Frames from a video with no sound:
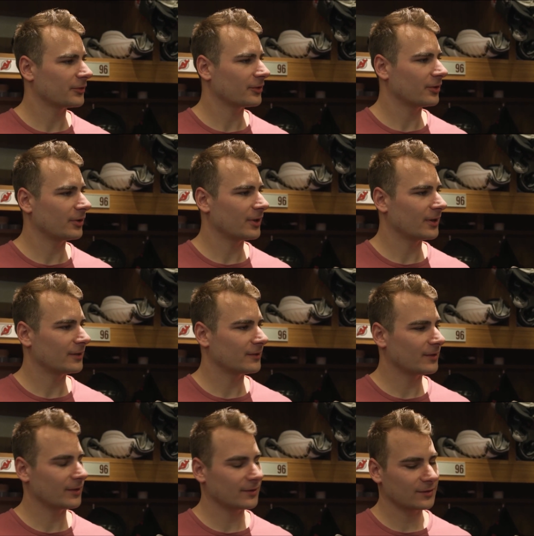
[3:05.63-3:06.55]
So uh,
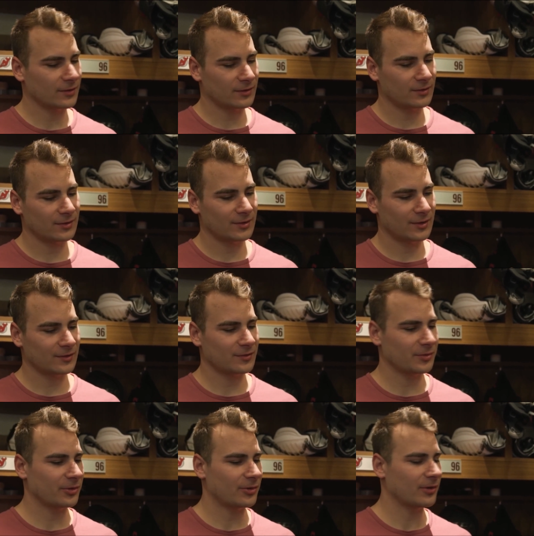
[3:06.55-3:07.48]
it's nice to
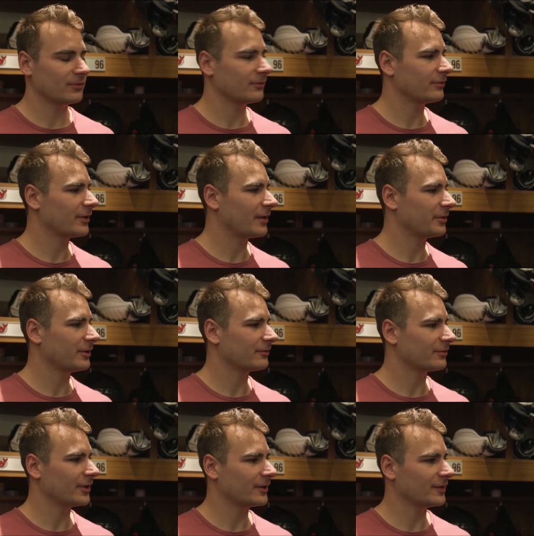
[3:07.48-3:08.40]
nice to be around family
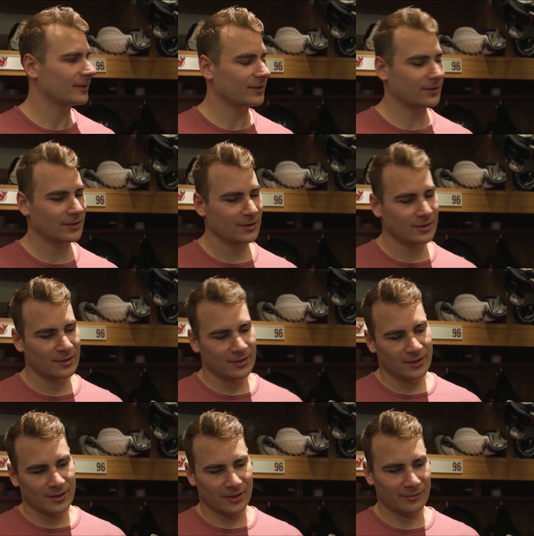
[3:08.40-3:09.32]
and friends and
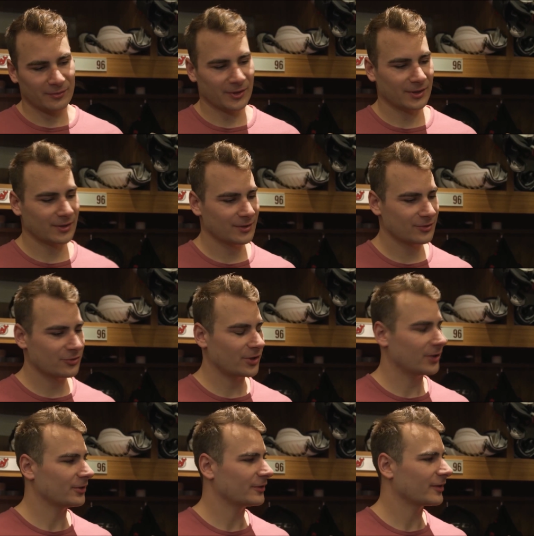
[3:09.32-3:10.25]
got my
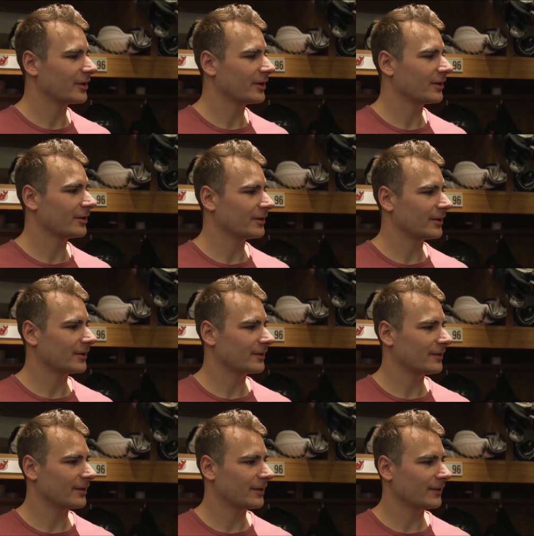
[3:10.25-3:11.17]
trainers there and that
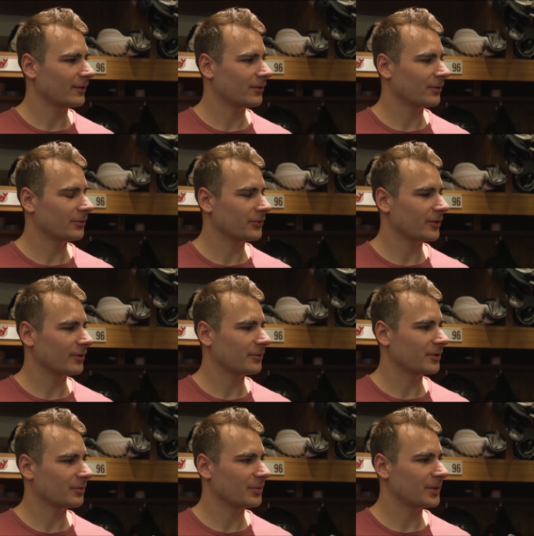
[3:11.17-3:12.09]
uh, always helped
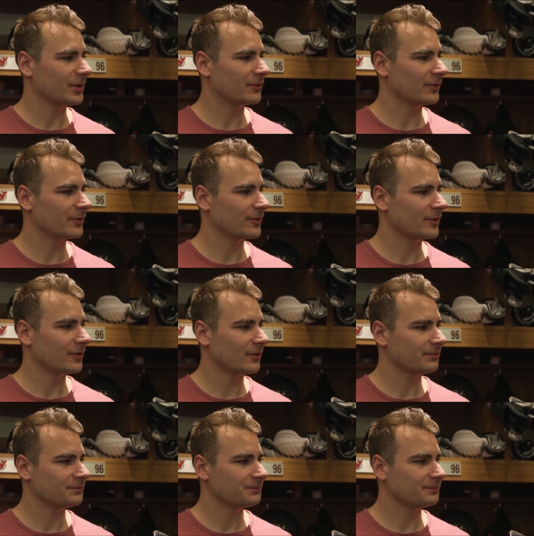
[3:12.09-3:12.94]
me to prepare for the season.